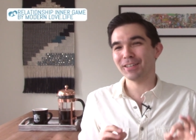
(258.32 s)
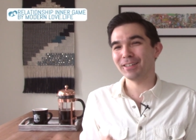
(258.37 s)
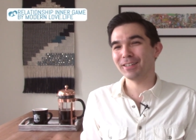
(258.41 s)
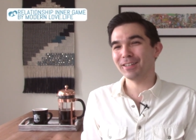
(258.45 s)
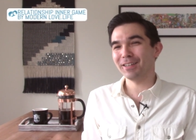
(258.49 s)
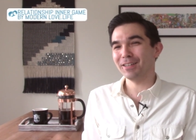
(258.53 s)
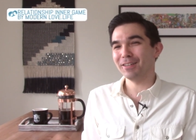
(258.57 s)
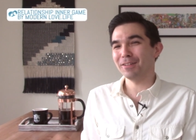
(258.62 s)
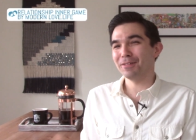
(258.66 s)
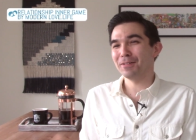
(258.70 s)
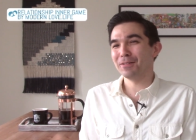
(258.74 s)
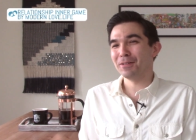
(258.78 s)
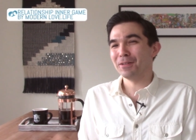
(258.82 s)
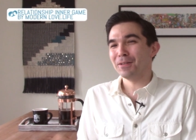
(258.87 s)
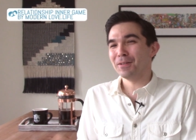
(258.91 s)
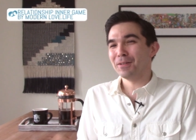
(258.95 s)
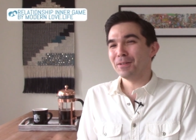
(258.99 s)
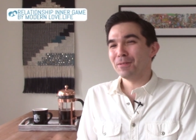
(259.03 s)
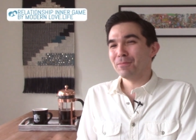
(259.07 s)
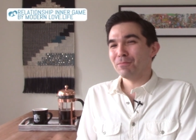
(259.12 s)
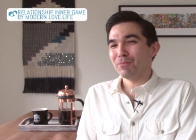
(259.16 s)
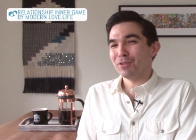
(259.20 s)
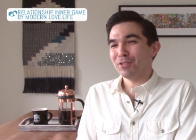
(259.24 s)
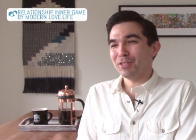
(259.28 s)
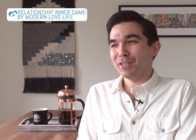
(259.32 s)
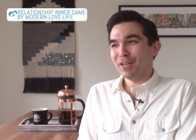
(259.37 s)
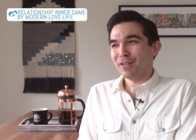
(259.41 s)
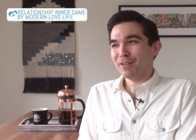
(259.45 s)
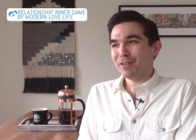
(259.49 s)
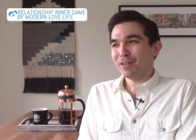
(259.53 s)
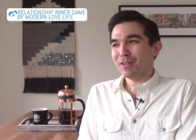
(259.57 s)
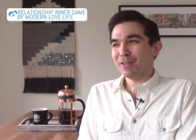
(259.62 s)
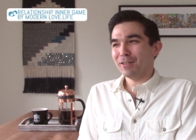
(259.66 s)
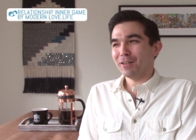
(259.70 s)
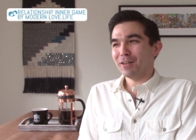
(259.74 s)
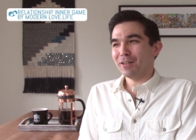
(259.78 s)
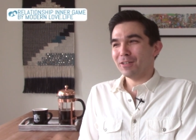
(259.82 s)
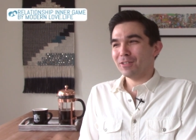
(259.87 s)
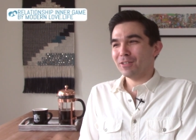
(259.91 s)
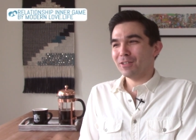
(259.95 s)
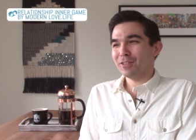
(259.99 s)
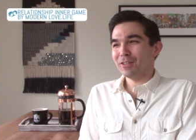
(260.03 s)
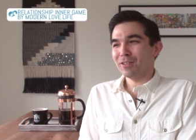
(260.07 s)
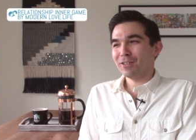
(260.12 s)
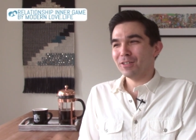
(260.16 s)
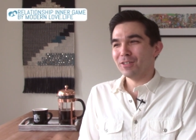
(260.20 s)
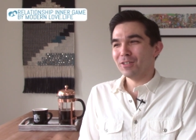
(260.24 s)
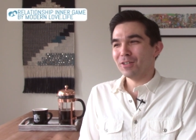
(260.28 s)
kind of pretending not
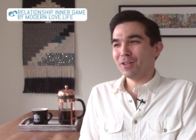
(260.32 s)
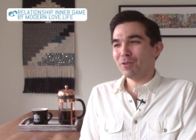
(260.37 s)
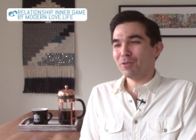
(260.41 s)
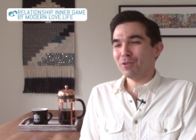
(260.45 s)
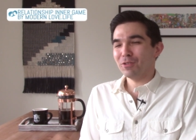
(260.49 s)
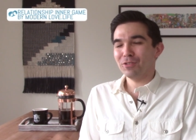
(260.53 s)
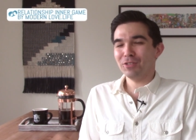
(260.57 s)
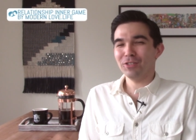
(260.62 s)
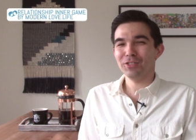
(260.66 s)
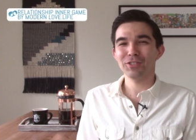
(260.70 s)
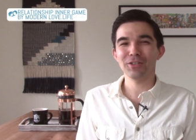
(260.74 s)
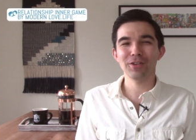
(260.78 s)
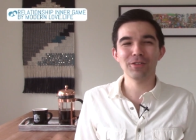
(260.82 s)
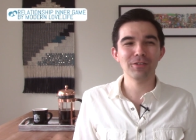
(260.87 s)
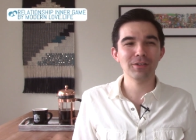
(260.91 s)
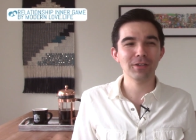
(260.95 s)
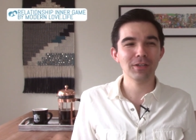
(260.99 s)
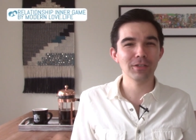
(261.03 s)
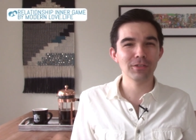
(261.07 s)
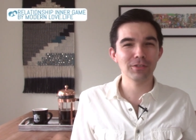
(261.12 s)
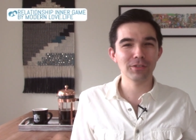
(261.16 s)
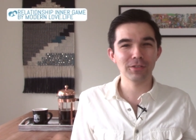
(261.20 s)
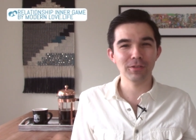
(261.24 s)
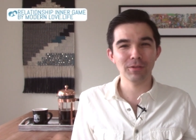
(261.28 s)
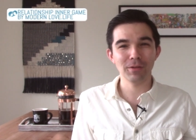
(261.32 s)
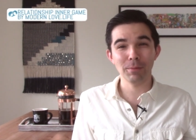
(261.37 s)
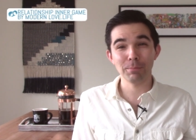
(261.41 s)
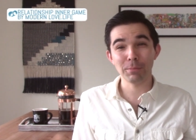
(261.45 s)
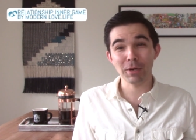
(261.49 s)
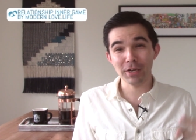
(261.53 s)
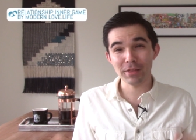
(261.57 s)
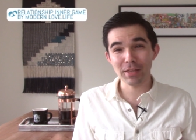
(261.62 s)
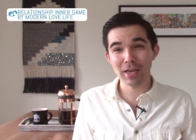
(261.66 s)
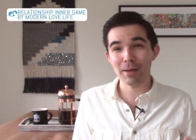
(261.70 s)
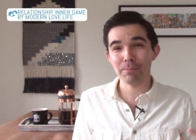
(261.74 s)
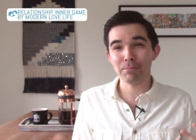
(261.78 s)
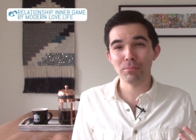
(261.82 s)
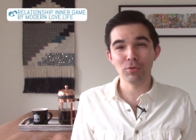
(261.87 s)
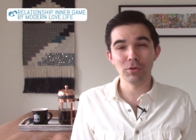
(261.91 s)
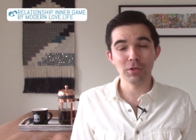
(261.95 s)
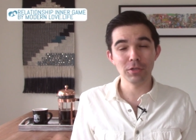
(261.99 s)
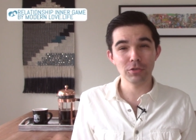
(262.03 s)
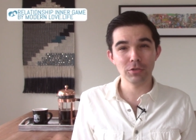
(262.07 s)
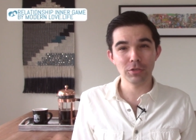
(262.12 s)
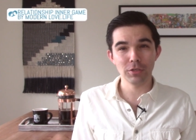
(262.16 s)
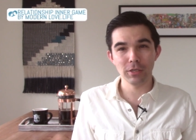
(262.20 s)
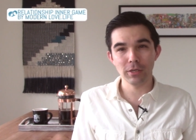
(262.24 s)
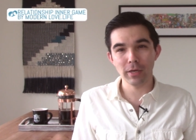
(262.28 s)
to notice each other because by that
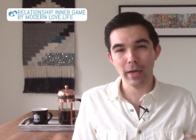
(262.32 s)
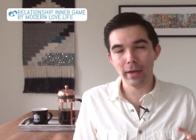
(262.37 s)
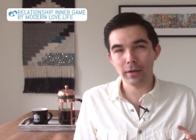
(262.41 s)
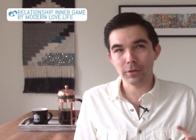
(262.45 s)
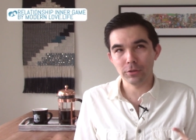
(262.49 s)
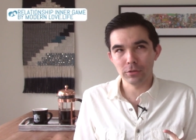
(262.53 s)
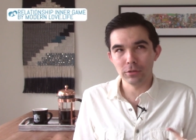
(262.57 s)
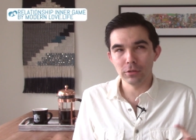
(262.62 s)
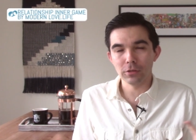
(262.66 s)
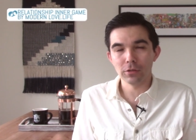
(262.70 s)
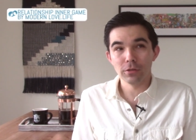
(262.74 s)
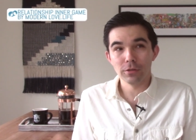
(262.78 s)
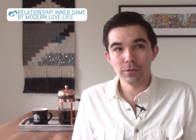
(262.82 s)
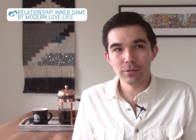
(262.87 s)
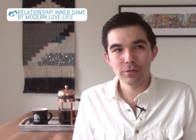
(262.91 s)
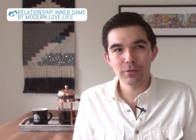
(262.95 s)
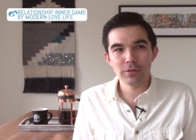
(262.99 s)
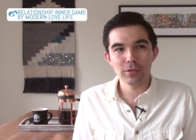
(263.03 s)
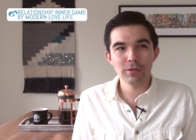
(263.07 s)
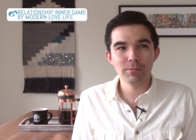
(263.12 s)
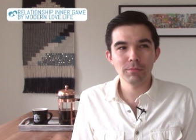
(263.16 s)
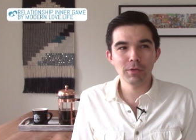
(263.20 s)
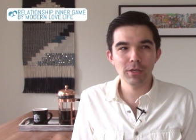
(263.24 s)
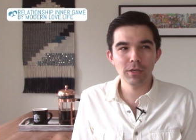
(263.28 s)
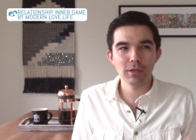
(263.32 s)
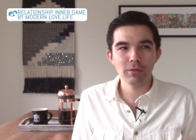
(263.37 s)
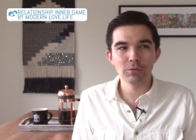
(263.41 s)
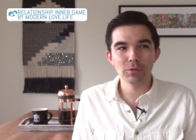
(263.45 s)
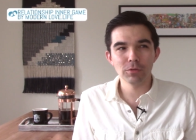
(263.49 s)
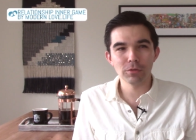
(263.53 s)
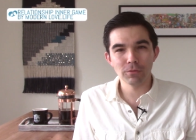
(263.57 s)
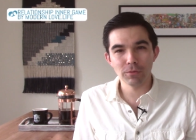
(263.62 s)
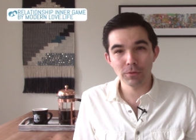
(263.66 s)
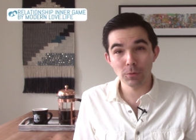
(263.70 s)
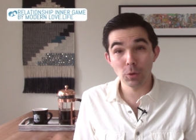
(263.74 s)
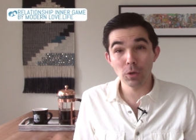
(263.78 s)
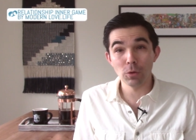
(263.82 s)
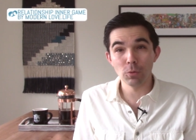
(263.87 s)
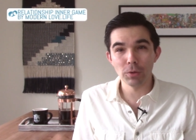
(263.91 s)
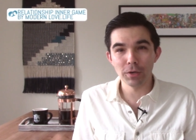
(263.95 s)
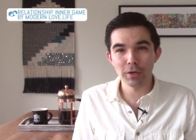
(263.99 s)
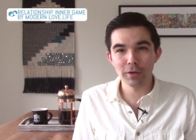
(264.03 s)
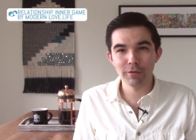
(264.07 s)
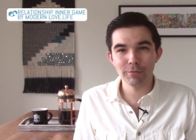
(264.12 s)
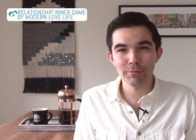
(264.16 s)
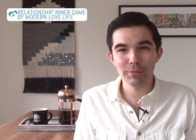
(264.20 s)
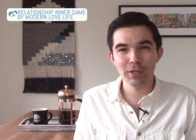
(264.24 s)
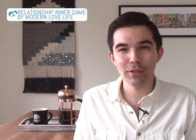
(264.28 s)
point she actually could see me and was
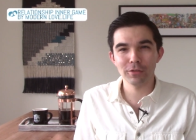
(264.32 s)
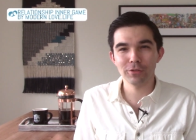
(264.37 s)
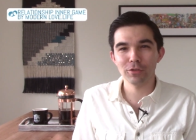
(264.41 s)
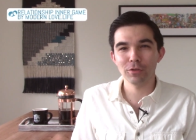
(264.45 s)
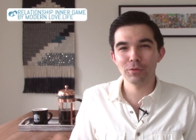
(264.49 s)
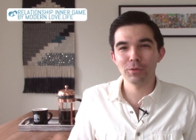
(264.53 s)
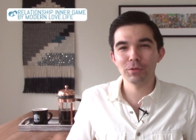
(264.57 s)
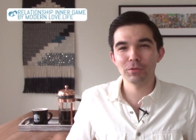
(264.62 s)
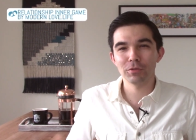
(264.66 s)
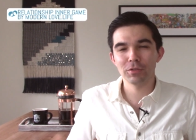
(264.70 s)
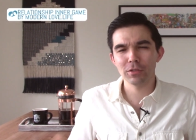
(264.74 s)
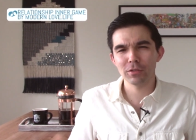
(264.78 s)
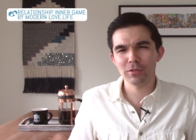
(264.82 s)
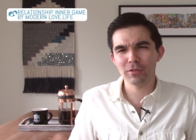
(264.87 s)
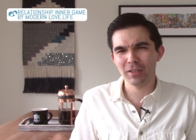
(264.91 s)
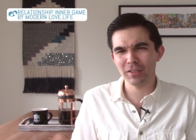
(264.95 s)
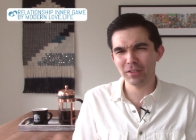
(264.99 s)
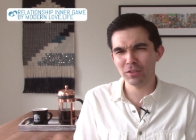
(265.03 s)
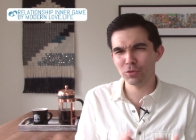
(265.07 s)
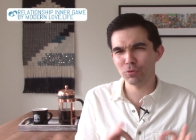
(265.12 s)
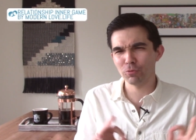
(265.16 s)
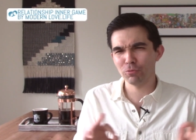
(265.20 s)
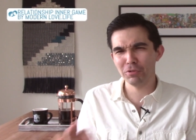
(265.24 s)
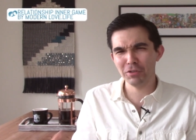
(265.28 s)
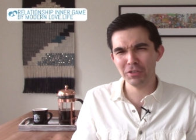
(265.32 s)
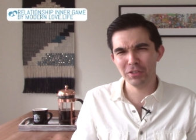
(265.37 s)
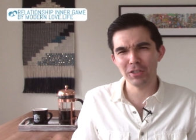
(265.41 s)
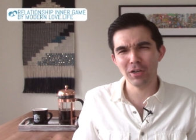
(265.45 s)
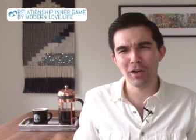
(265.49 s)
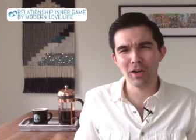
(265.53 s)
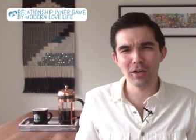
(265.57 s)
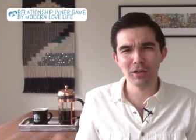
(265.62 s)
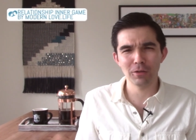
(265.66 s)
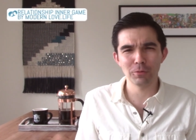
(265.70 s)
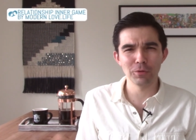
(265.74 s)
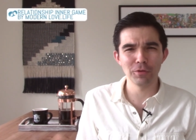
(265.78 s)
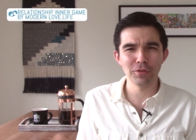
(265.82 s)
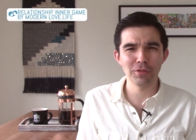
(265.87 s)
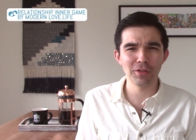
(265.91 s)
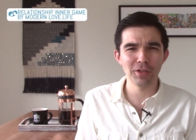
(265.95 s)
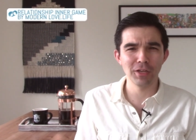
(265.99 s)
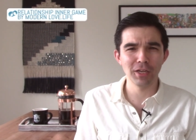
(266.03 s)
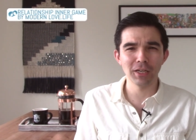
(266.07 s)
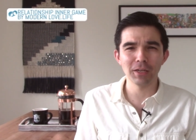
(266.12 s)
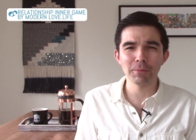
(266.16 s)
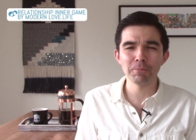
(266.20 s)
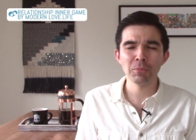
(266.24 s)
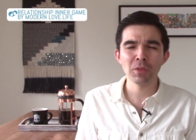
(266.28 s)
aware of me and so it was just like this really awkward
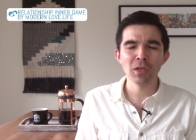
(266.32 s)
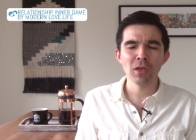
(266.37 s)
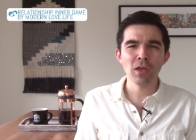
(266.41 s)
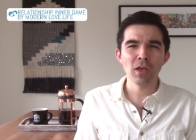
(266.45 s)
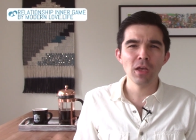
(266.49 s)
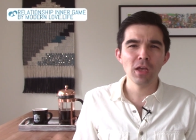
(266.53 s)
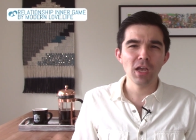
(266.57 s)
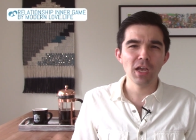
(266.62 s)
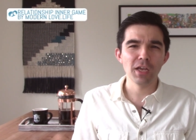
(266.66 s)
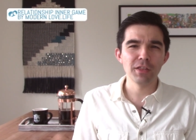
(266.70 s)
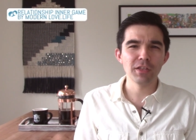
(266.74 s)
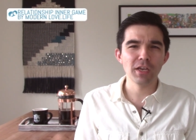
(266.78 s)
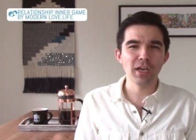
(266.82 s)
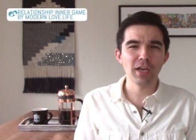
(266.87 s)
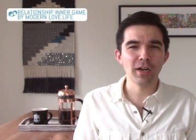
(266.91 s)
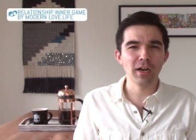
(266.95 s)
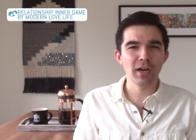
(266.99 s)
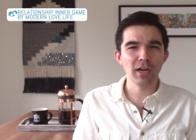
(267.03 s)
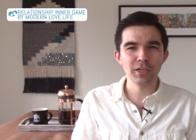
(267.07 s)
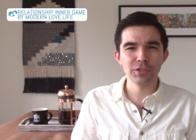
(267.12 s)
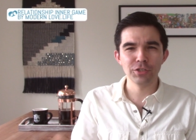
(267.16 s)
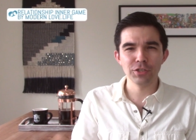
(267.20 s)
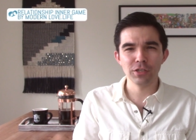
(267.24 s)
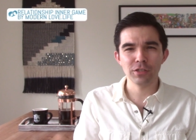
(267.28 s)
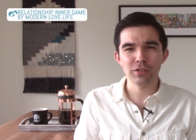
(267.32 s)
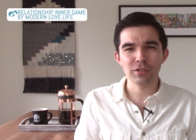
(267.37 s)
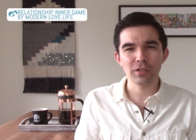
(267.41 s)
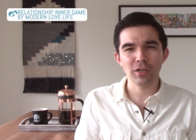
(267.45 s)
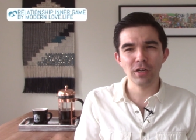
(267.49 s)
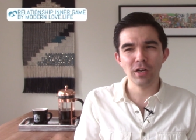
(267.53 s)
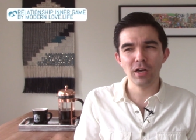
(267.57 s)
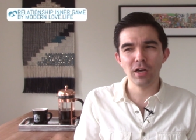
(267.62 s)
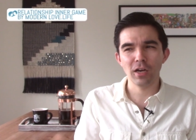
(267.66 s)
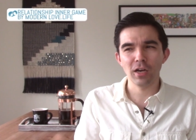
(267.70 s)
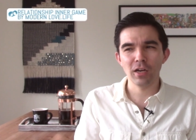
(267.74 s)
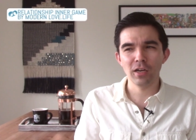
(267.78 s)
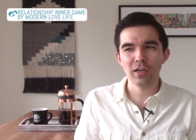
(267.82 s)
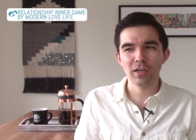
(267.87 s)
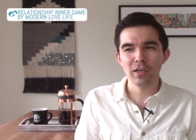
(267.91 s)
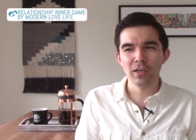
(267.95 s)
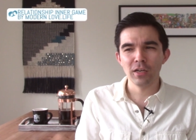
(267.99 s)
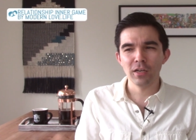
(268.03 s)
thing and then i just uh,